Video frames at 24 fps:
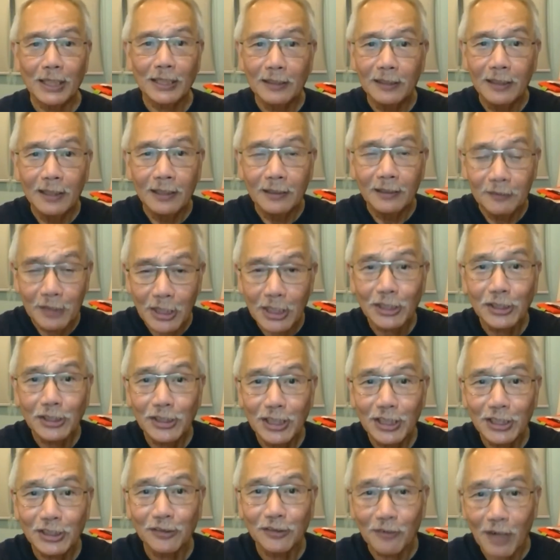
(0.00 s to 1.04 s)
But
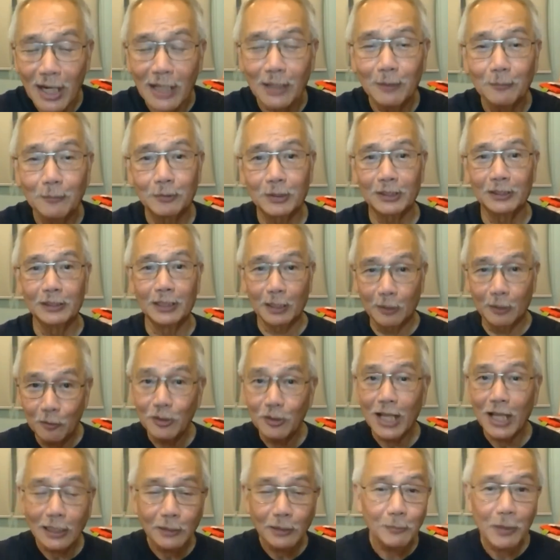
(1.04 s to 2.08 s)
this describes
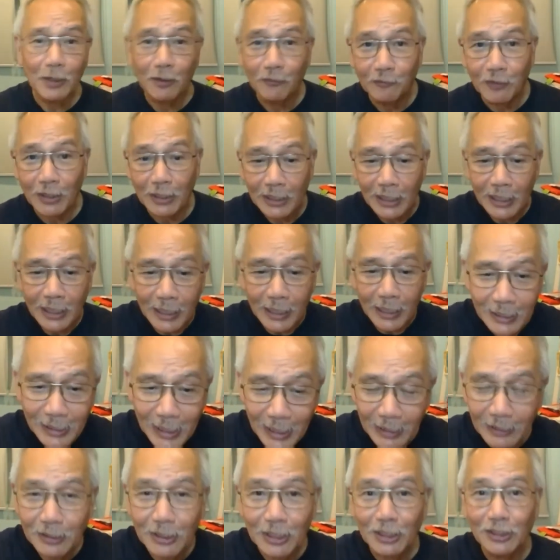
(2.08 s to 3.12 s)
the good aspect of
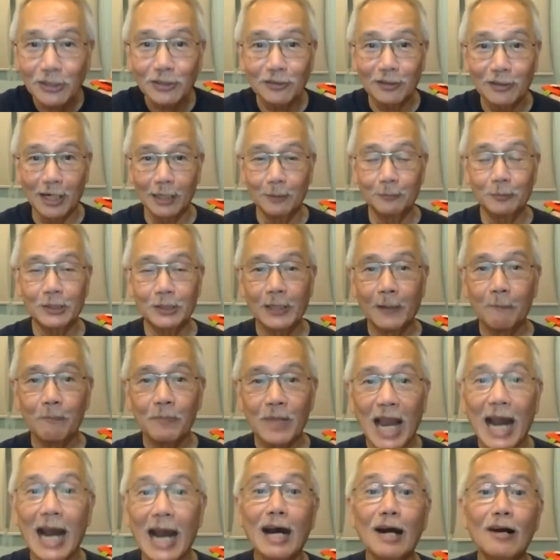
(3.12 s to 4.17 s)
it is it
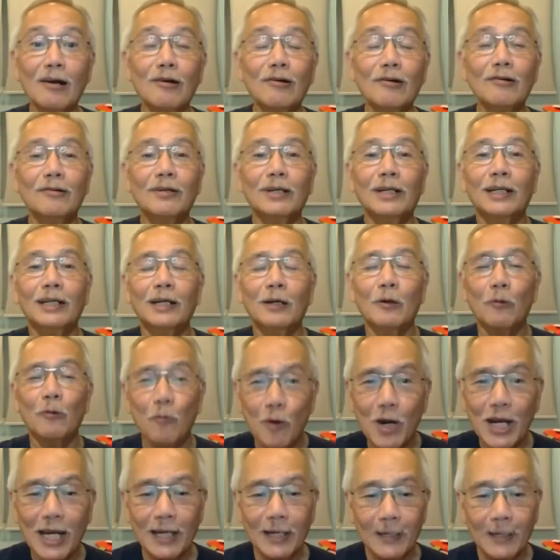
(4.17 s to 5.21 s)
describes how
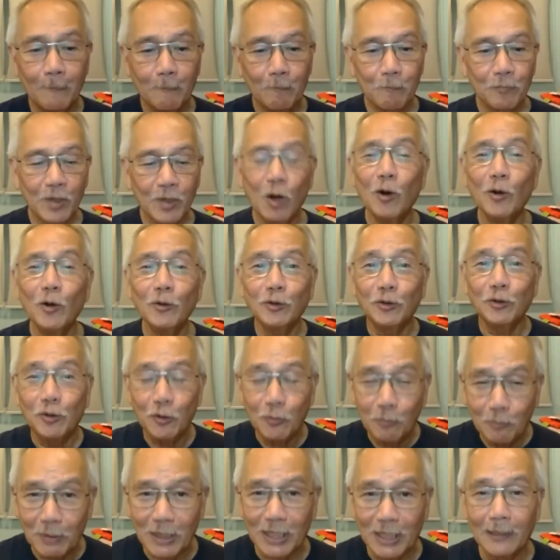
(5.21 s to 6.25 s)
we
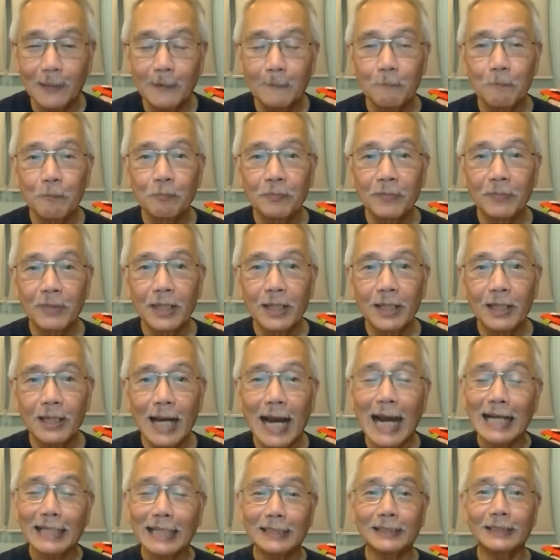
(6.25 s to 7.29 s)
ought to be
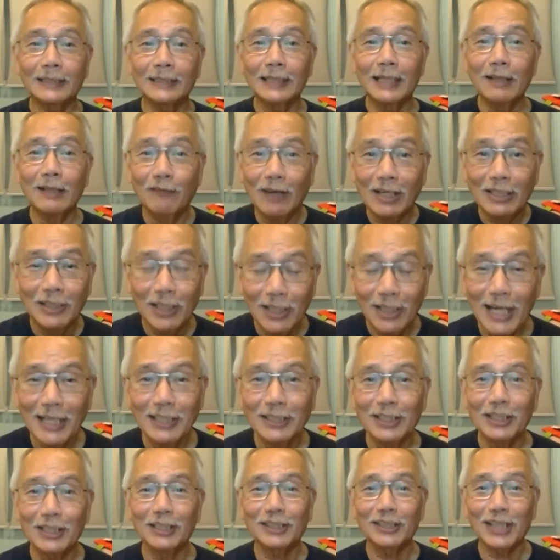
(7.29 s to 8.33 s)
as
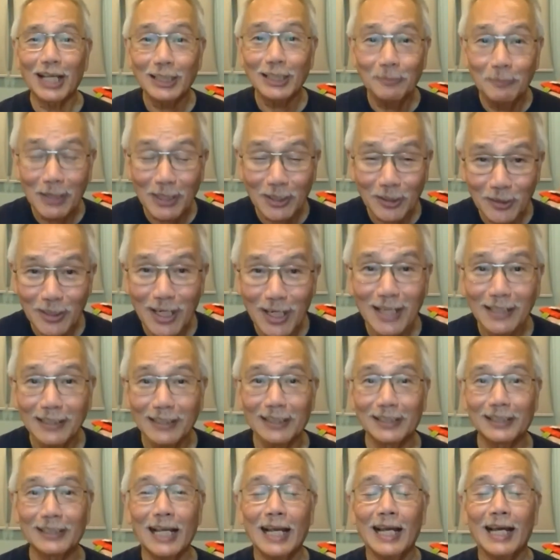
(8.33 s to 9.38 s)
evangelizers, as
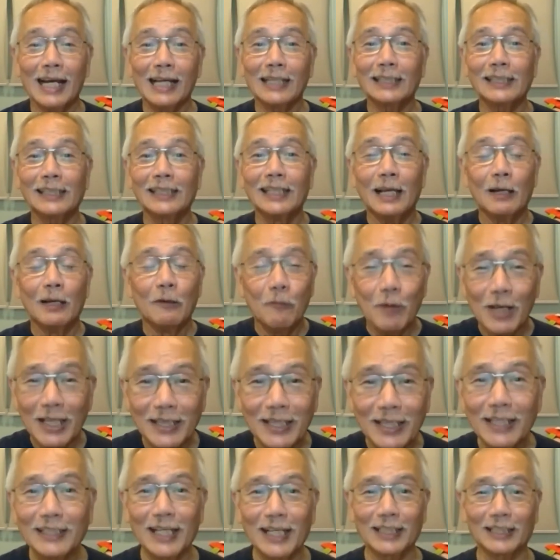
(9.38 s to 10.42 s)
missionaries, as
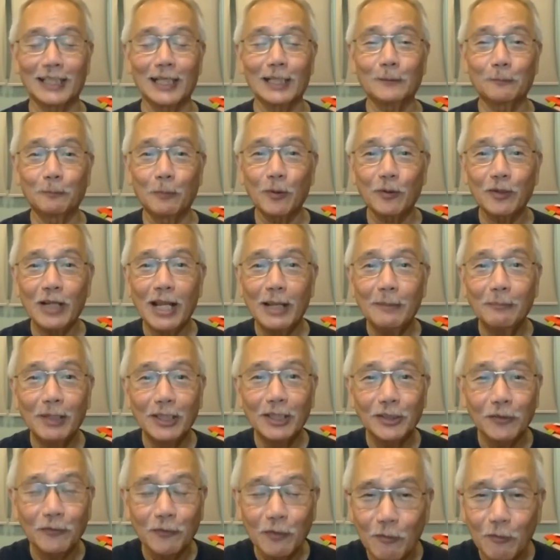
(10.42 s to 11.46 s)
witnesses, as
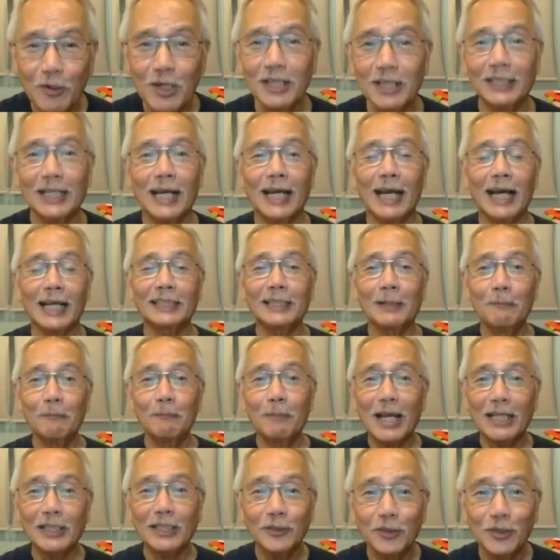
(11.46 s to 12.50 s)
proclaimers of the word,
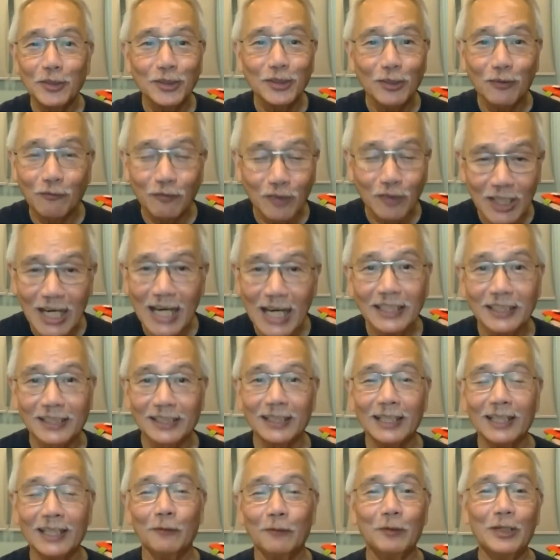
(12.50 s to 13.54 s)
as ambassadors of
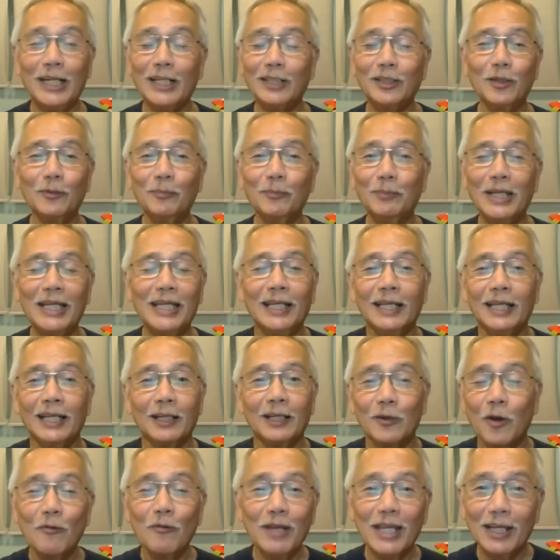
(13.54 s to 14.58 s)
Christ. We need to
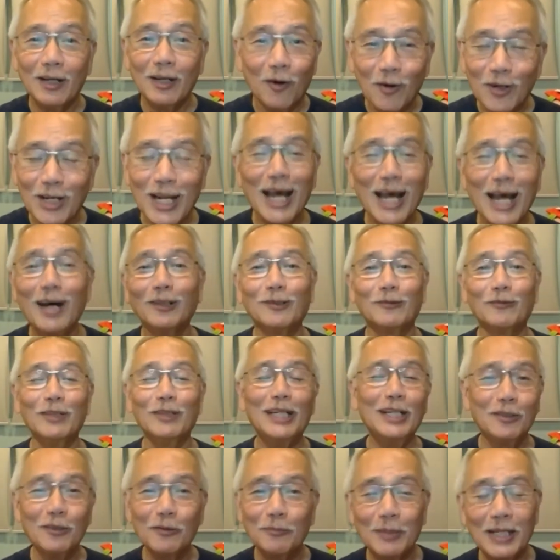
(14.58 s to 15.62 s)
be going all
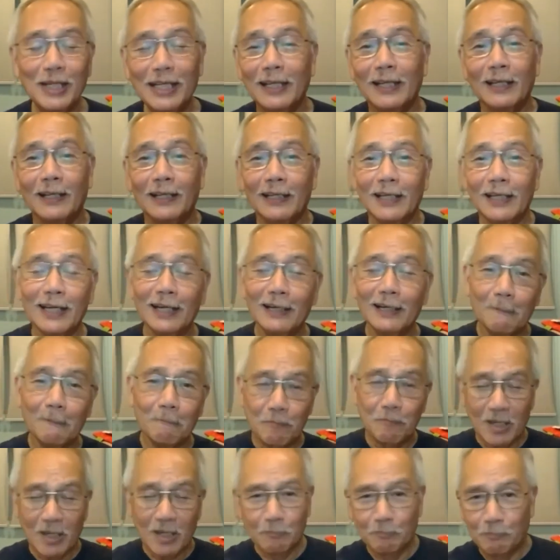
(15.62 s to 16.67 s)
out. We need to be
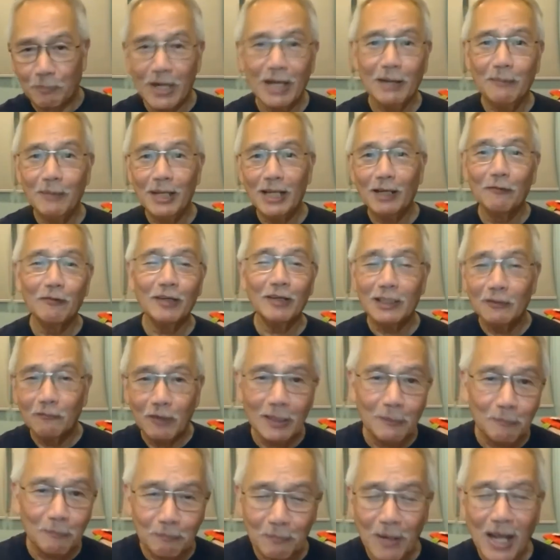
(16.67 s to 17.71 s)
uh, brimming
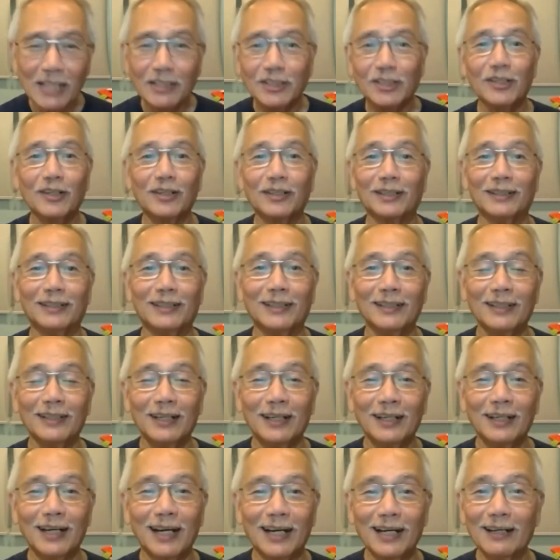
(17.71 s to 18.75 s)
with, with passion
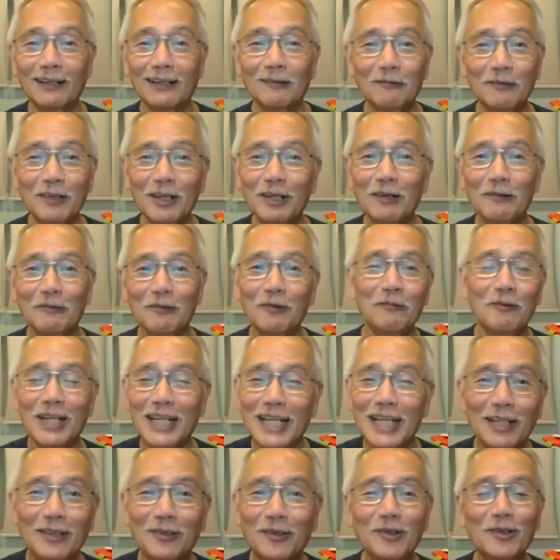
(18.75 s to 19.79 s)
uh, we,
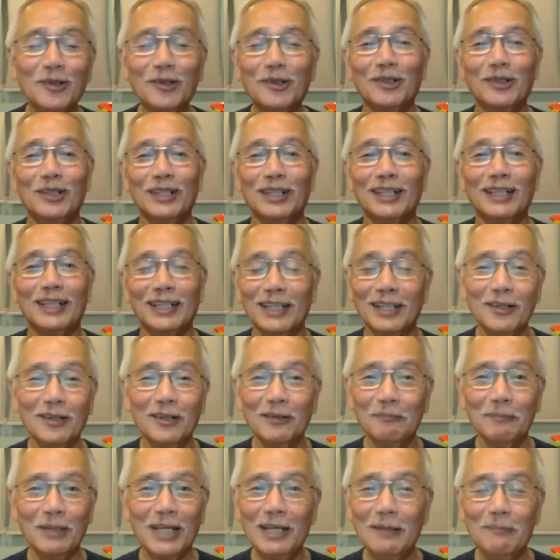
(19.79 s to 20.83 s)
we need to
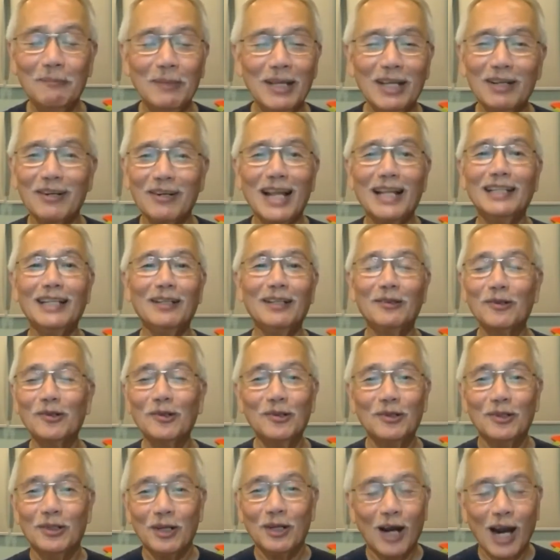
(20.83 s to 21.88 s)
you know, be, be
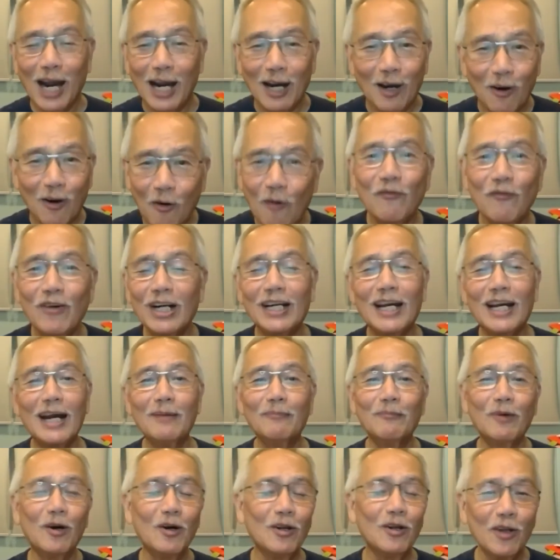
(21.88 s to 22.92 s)
ready to uh,
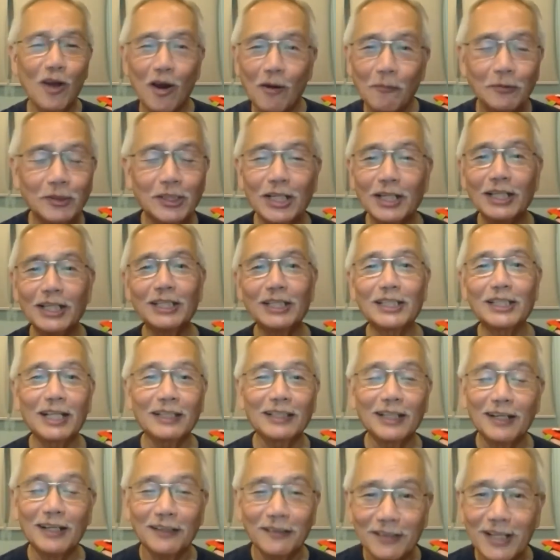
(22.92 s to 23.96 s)
overcome all
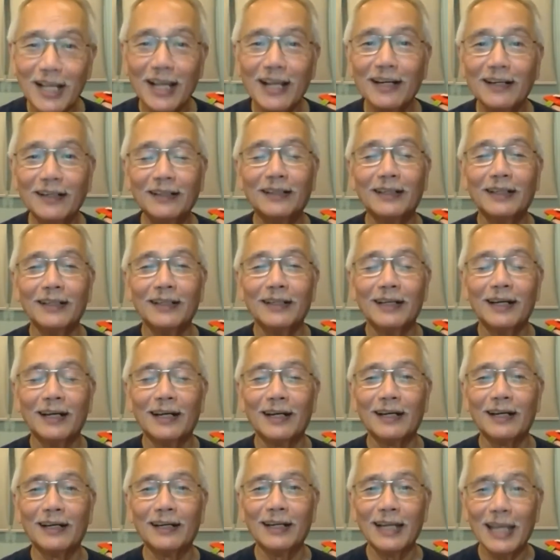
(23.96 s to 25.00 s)
obstacles that are there
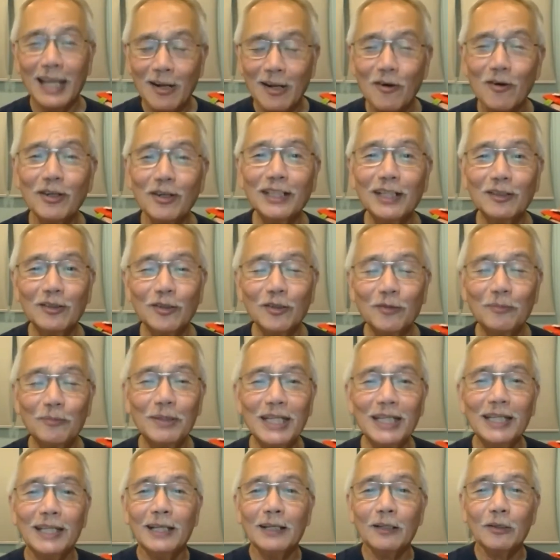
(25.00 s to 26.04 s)
uh, in order
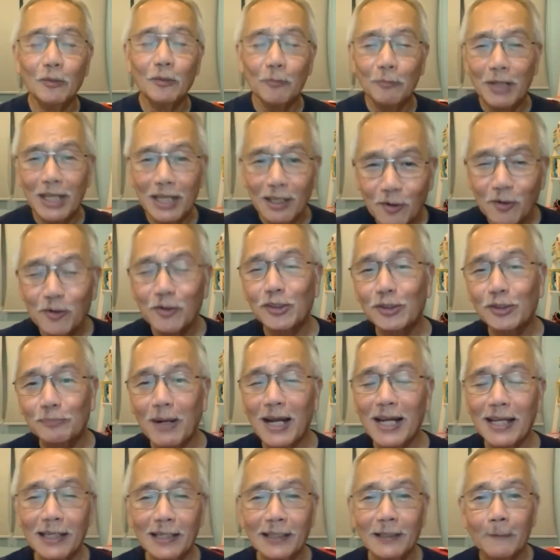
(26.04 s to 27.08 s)
to be to be
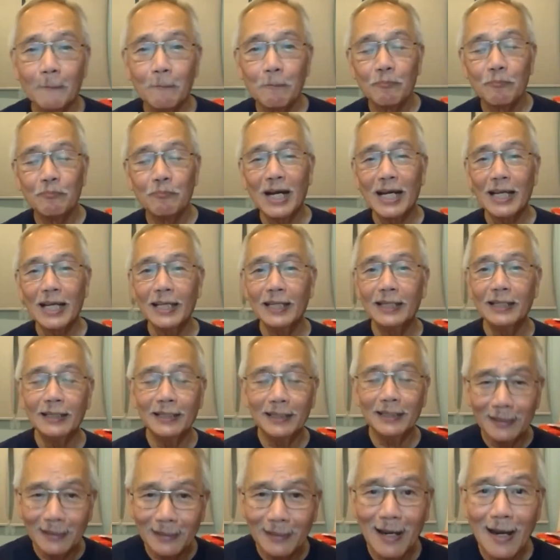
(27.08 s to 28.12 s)
used by
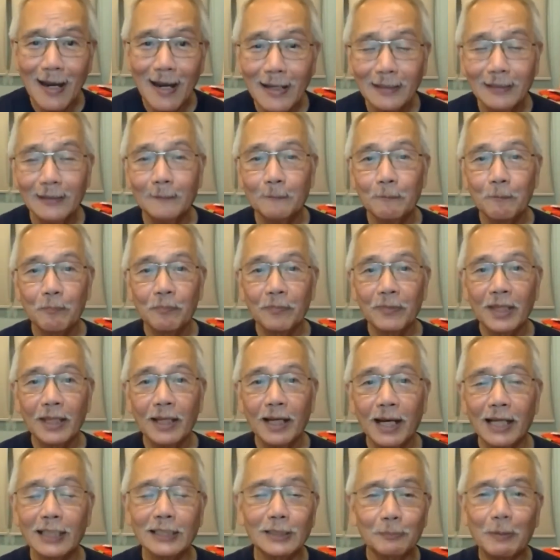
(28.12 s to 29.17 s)
by God,
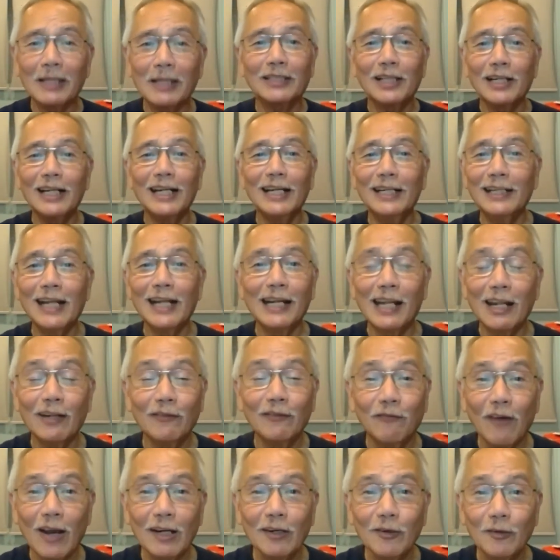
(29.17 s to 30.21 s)
especially in
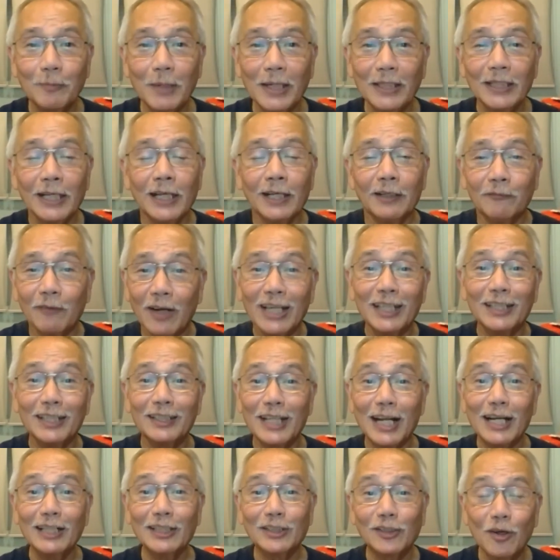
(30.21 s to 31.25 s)
an environment
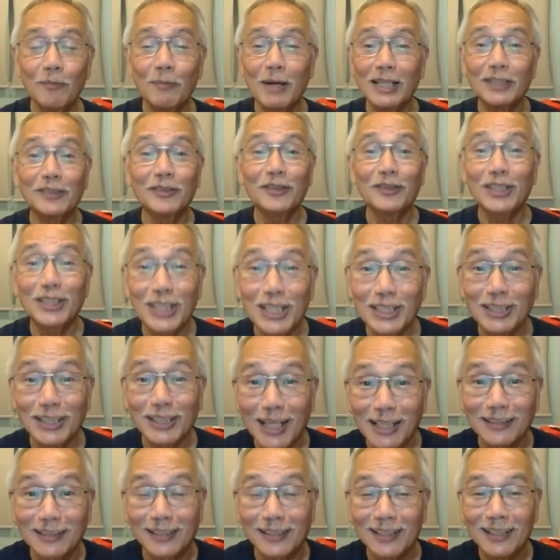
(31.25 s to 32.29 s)
where there is so much
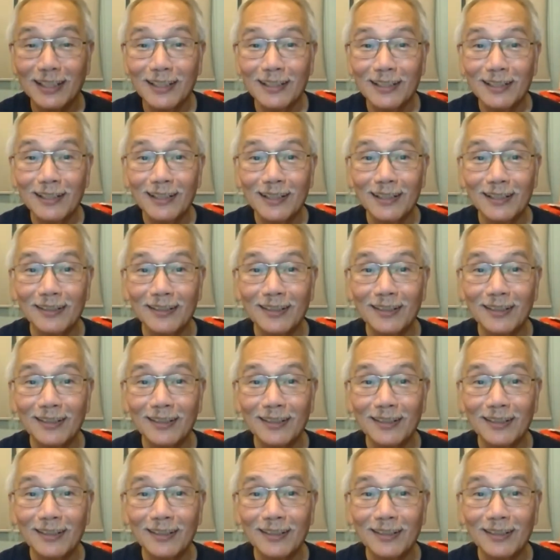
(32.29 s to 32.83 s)
resistance.